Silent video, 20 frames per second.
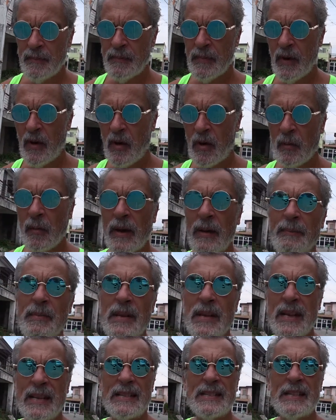all the way up
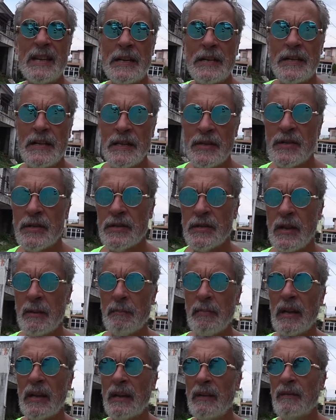to like 6 inches, I
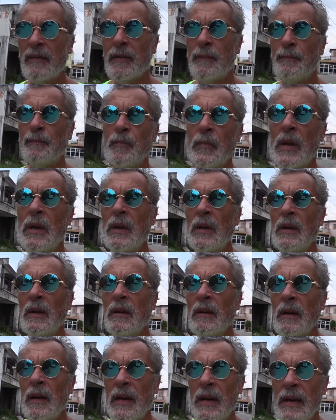believe.
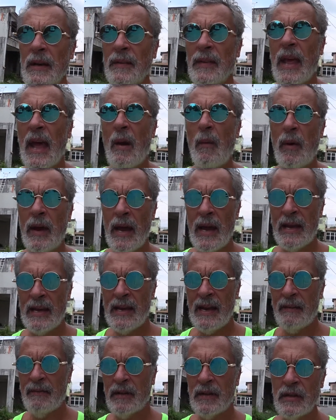And that way I can
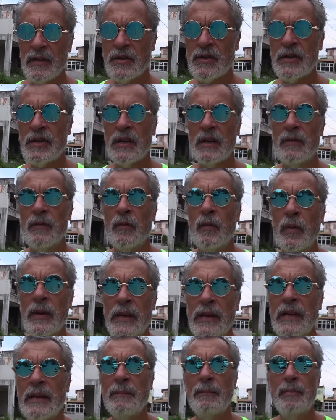have a little shelf. We
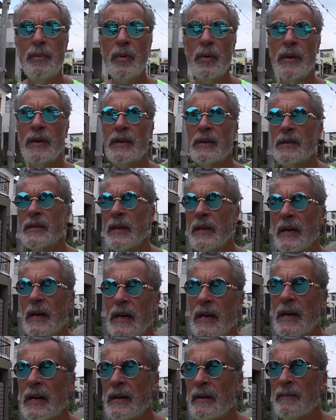did put,
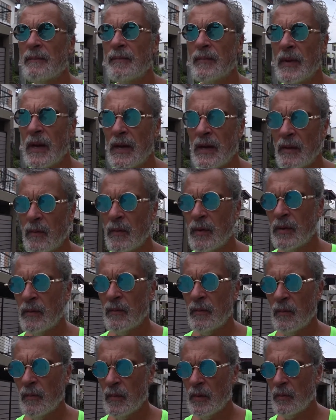
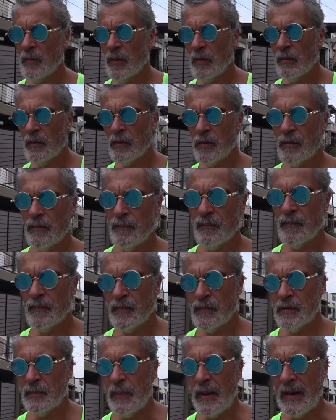when we were
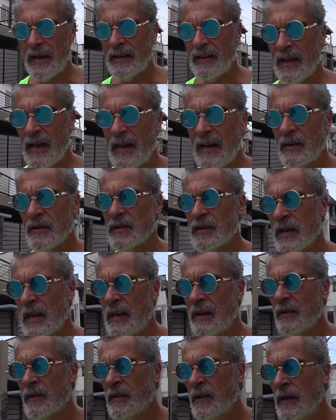speccing the house out,